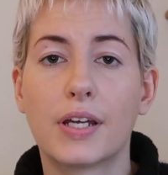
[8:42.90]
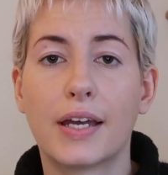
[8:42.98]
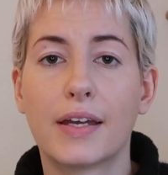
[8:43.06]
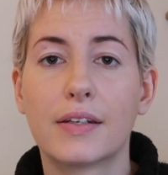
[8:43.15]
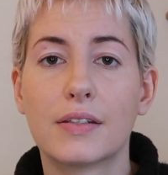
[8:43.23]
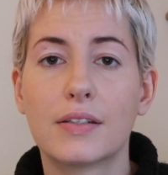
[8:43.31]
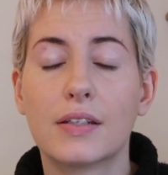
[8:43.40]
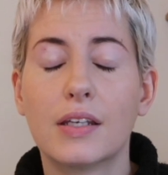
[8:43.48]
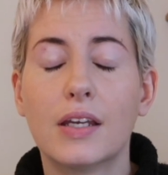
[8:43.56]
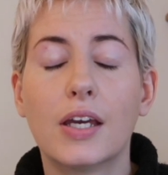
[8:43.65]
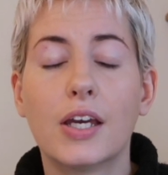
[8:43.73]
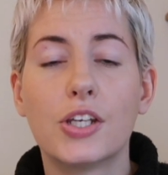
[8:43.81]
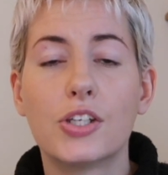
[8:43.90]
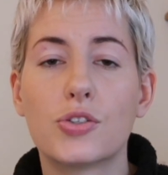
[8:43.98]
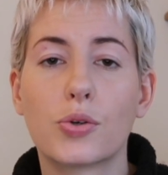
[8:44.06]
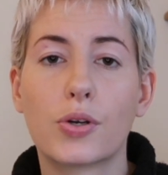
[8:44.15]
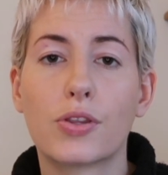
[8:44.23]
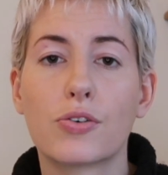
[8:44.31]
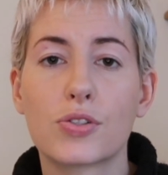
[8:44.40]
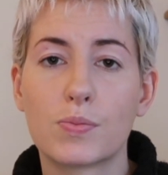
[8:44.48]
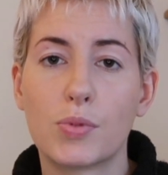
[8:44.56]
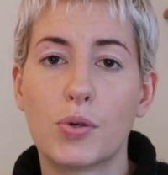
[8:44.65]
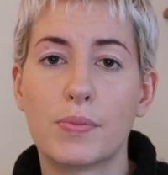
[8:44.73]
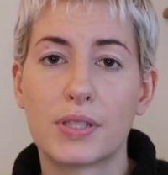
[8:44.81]
and enjoy those
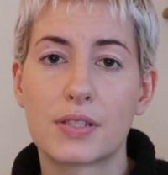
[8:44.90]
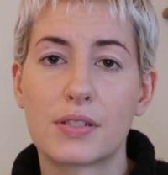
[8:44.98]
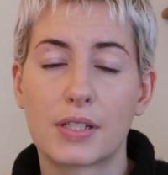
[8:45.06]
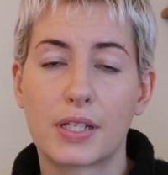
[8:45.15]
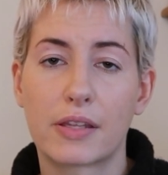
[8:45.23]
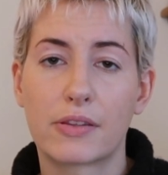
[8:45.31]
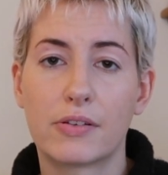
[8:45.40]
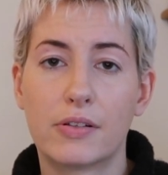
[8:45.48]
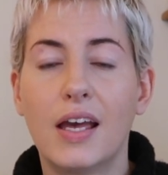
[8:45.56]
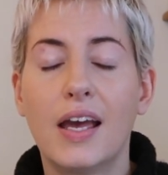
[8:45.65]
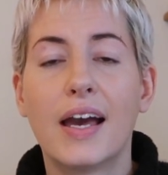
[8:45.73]
moments together.